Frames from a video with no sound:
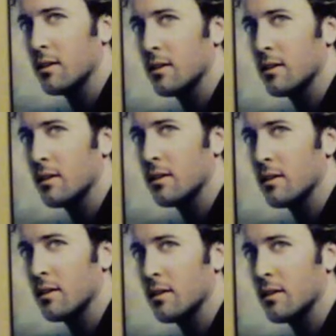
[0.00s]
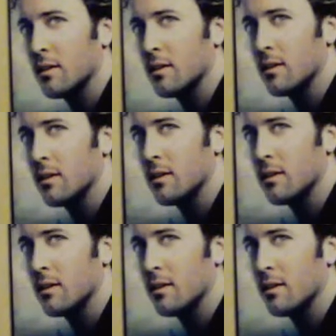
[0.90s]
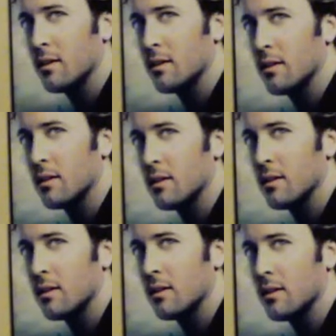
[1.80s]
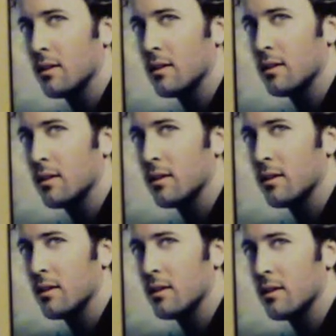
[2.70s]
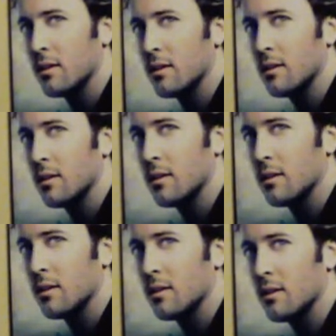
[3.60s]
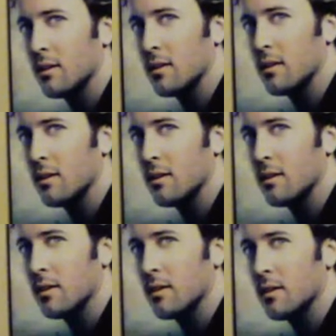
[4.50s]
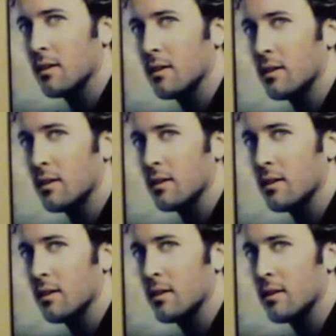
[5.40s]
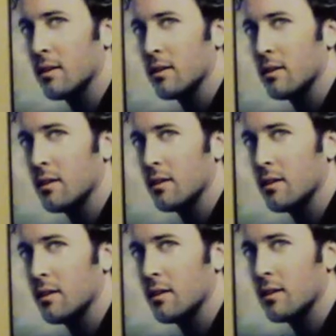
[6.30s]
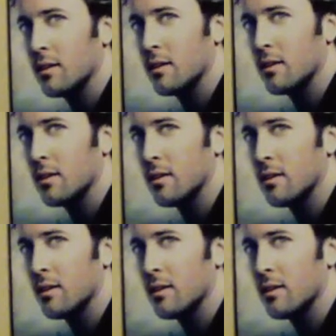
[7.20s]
[no speech]